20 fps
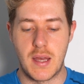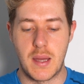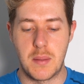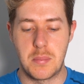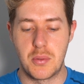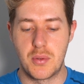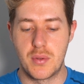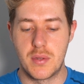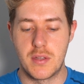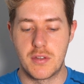
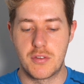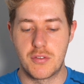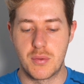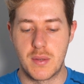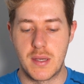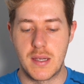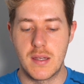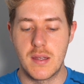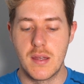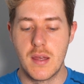happy with this
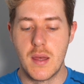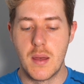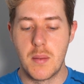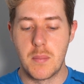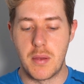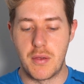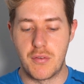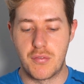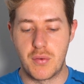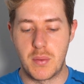swing,
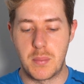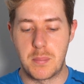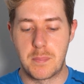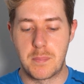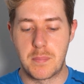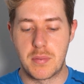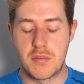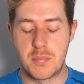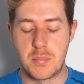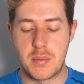but if we
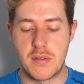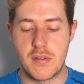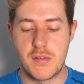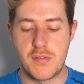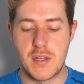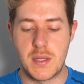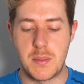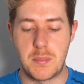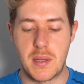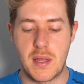
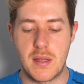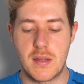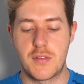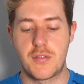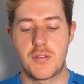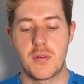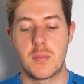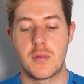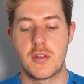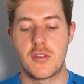specifically play this
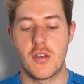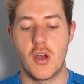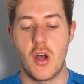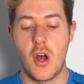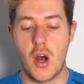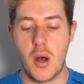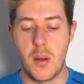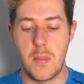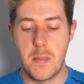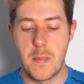from the
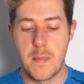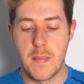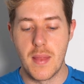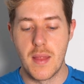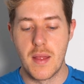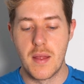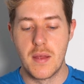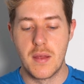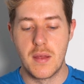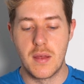top,
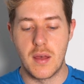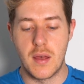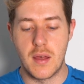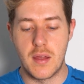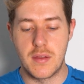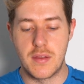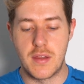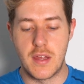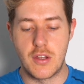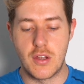
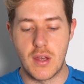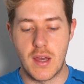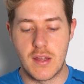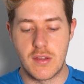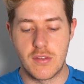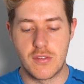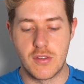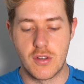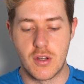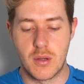the
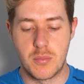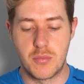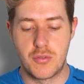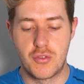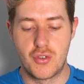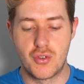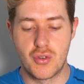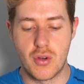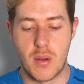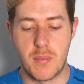hands and arms
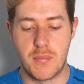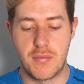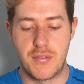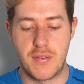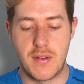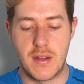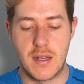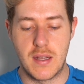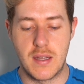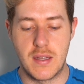drop
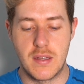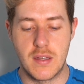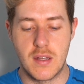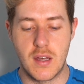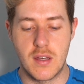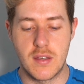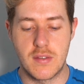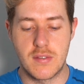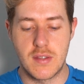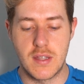fairly
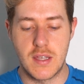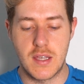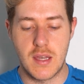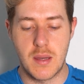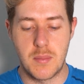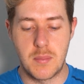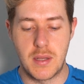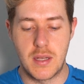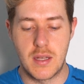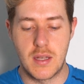nicely,
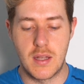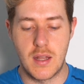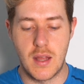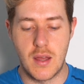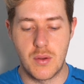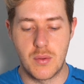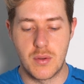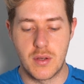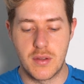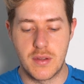come in
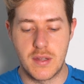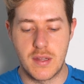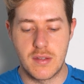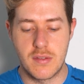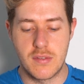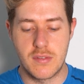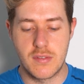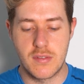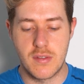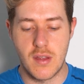low and on the
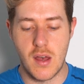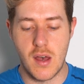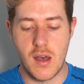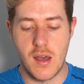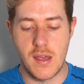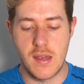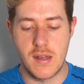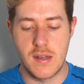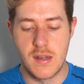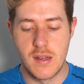
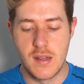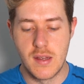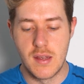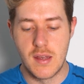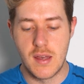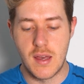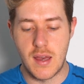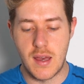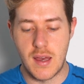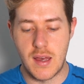inside,
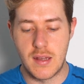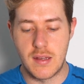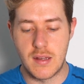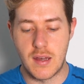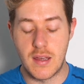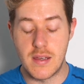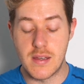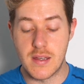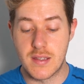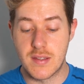and
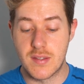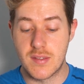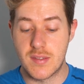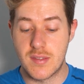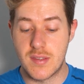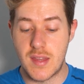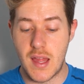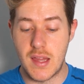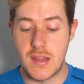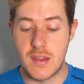I
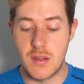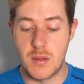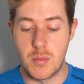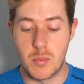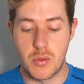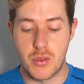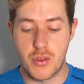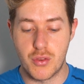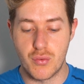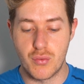extend
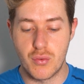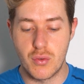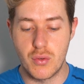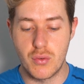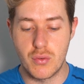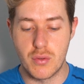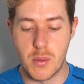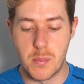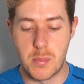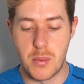them
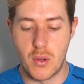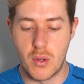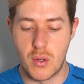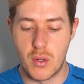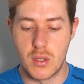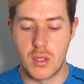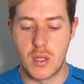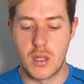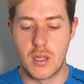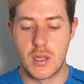through the
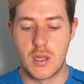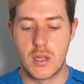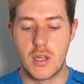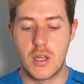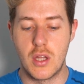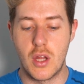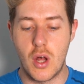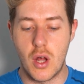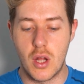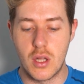ball a
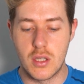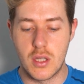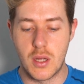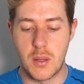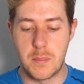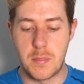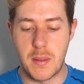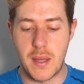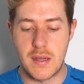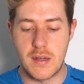
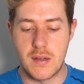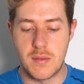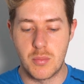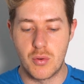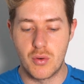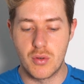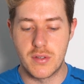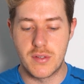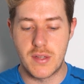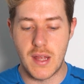lot better,
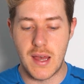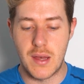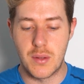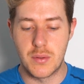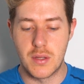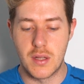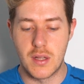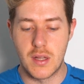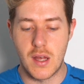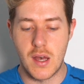more
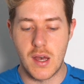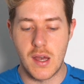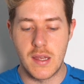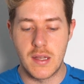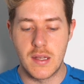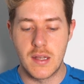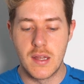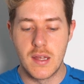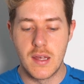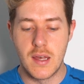down the
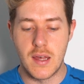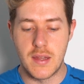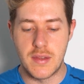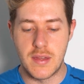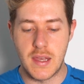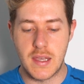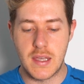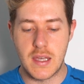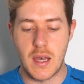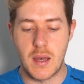line, and
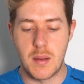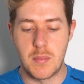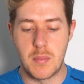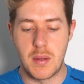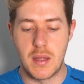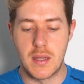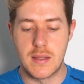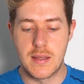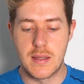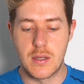they come
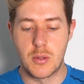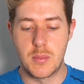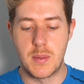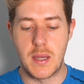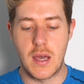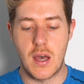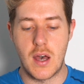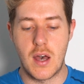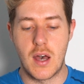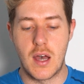a little
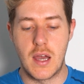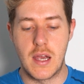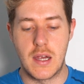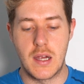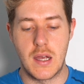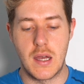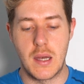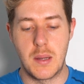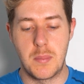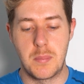bit
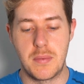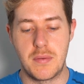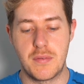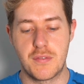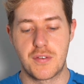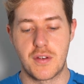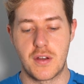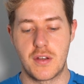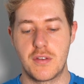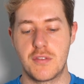higher up in
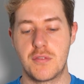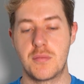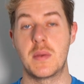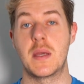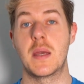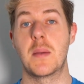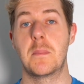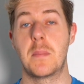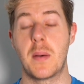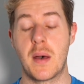front of
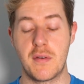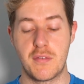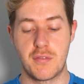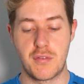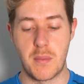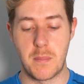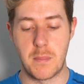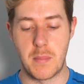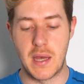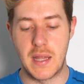me
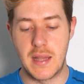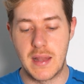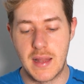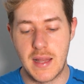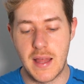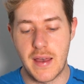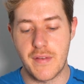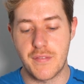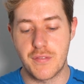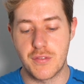above my
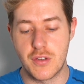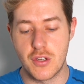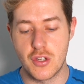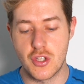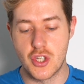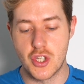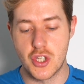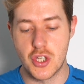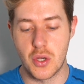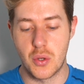left
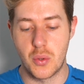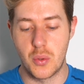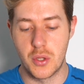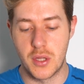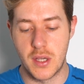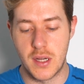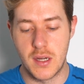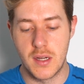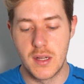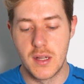
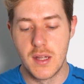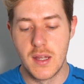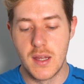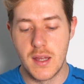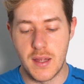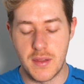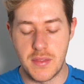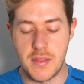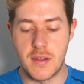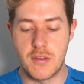shoulder.
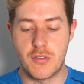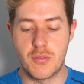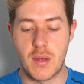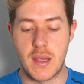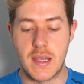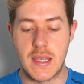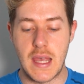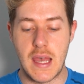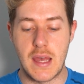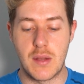And this
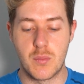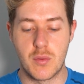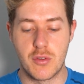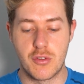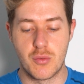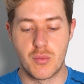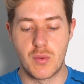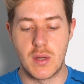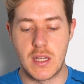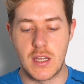again was
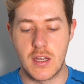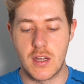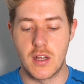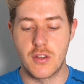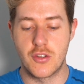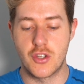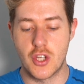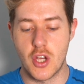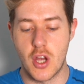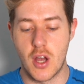a really
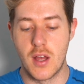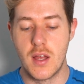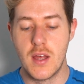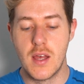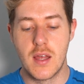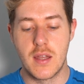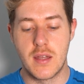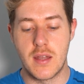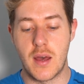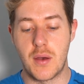nice shot.
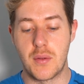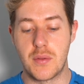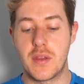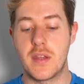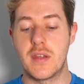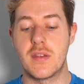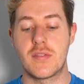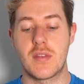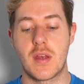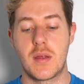Now
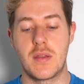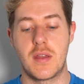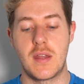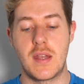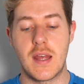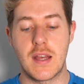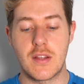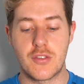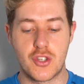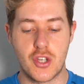this, the
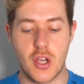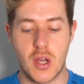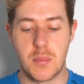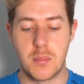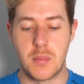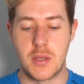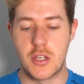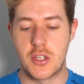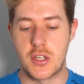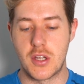next shot I'm
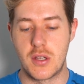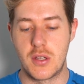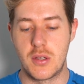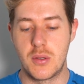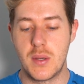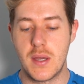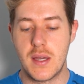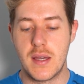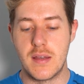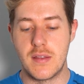going to show
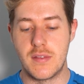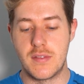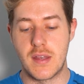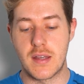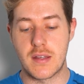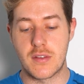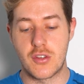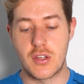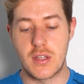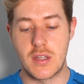you is
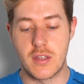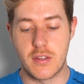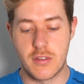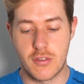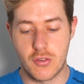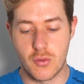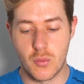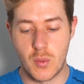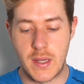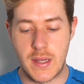actually the
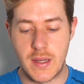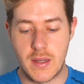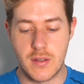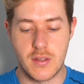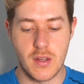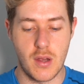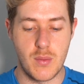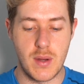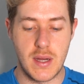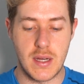swing
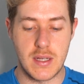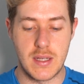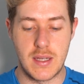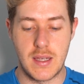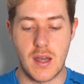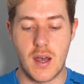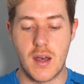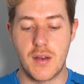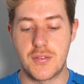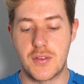directly
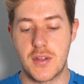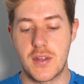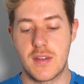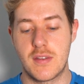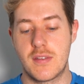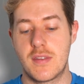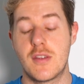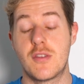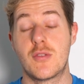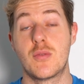after
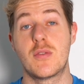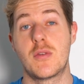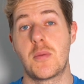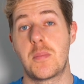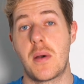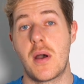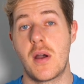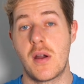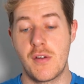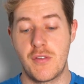this. This was a
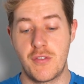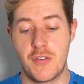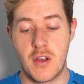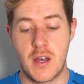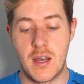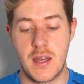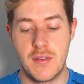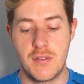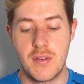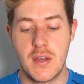par
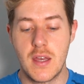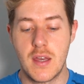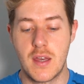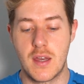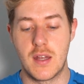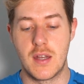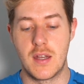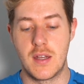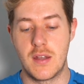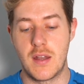5,
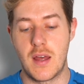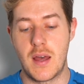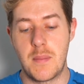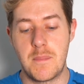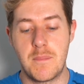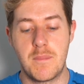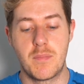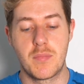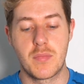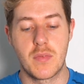and
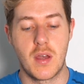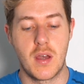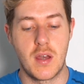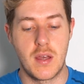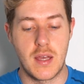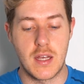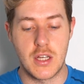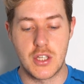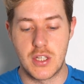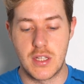
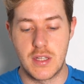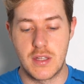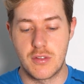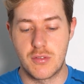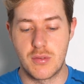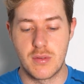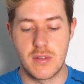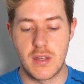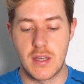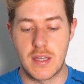this
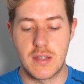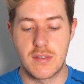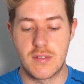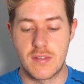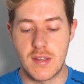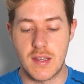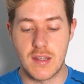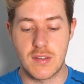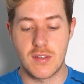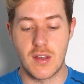was like a
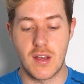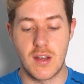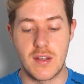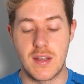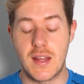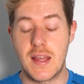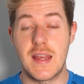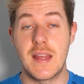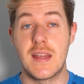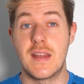6-iron,
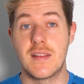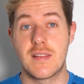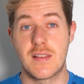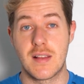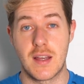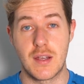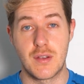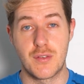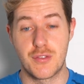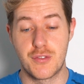and I hit it to
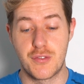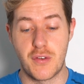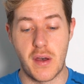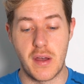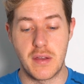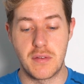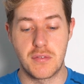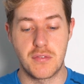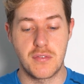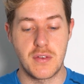like
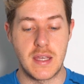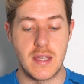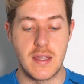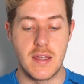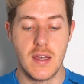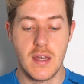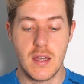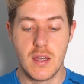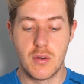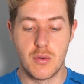5
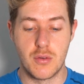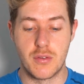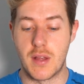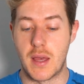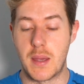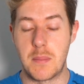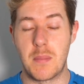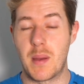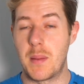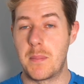feet. It was
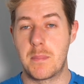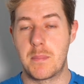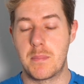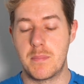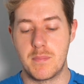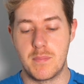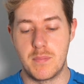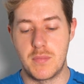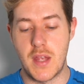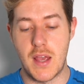
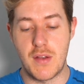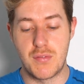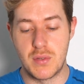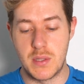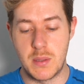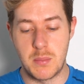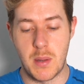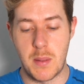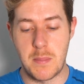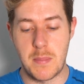like
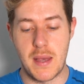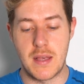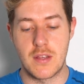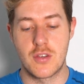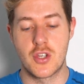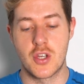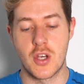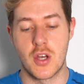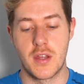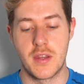definitely my best
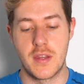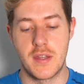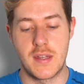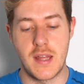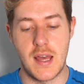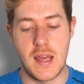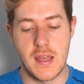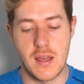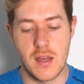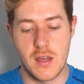shot of the
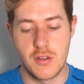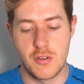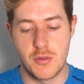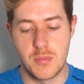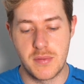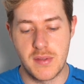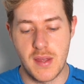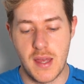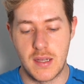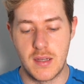day,
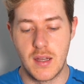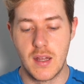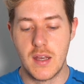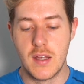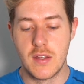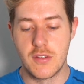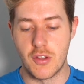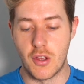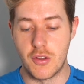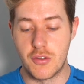100%.
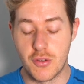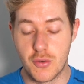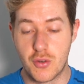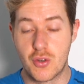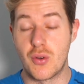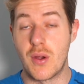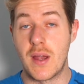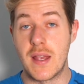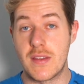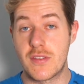So it's a
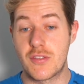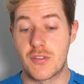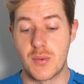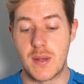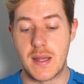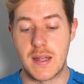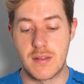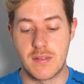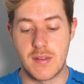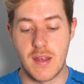great
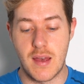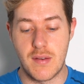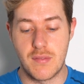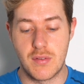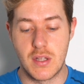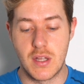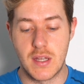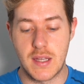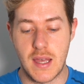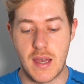swing to have a
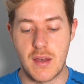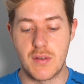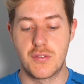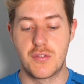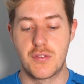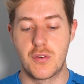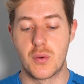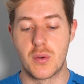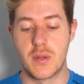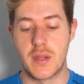look at
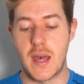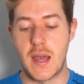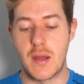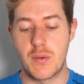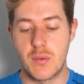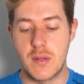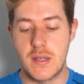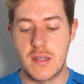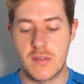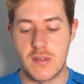for that
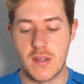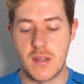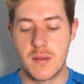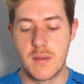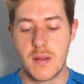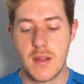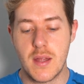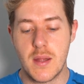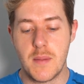reason.